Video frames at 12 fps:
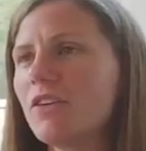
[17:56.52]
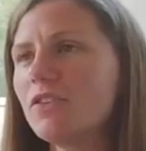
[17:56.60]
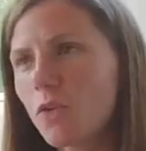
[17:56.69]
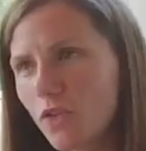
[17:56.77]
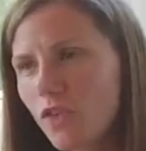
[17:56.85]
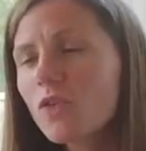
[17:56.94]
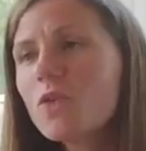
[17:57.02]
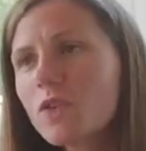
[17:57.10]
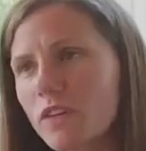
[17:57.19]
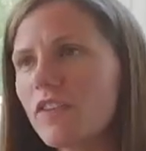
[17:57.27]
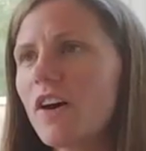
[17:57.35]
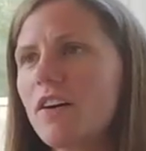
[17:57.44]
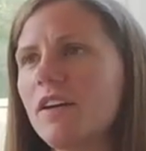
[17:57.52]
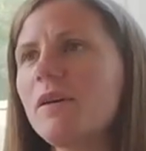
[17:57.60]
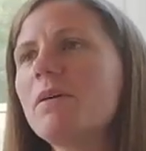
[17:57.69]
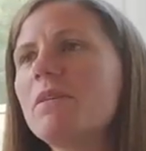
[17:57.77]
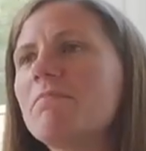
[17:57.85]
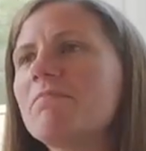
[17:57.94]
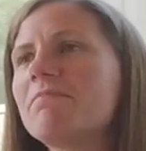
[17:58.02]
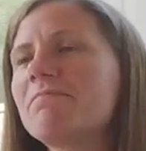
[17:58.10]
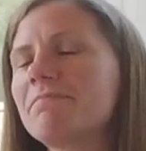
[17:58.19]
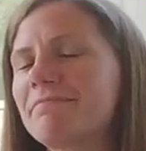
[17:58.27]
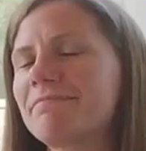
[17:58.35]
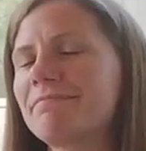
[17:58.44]
Not sauna vibe,
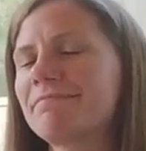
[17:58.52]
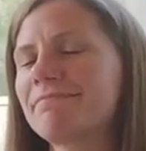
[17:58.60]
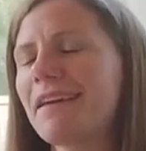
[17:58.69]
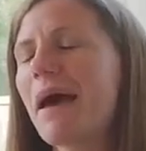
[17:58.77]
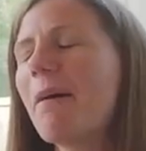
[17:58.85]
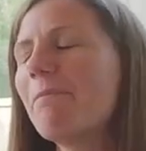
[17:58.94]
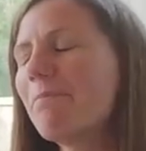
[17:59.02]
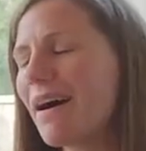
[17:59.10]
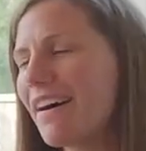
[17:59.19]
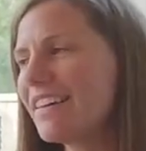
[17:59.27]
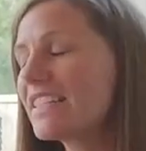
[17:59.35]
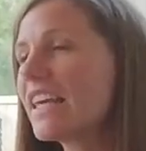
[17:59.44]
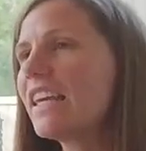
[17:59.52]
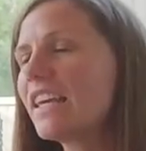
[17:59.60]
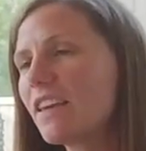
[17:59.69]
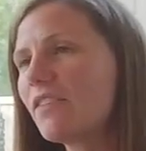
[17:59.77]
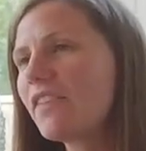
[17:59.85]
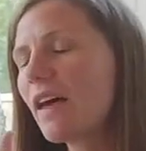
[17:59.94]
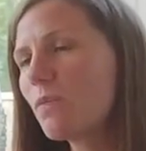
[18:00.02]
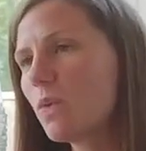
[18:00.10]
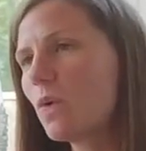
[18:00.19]
but it gives that